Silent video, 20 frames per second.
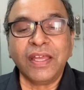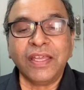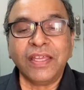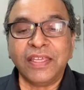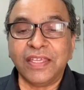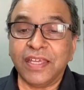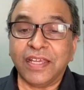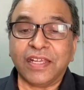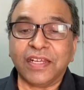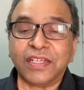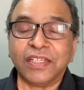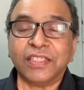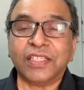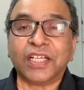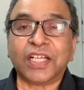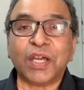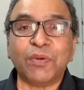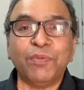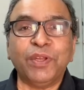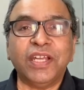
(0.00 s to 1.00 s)
Here the
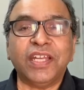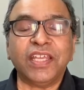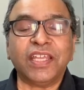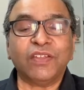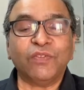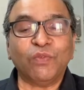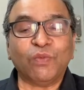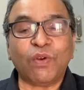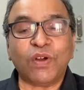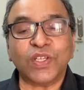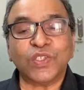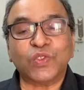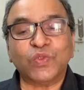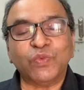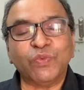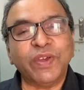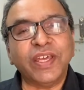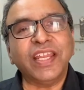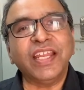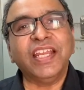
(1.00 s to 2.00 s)
community was
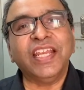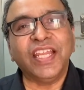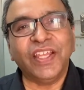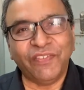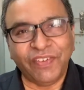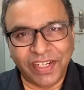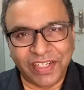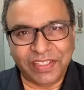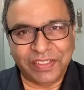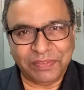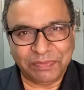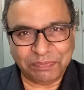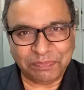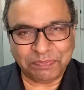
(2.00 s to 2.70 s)
very livid.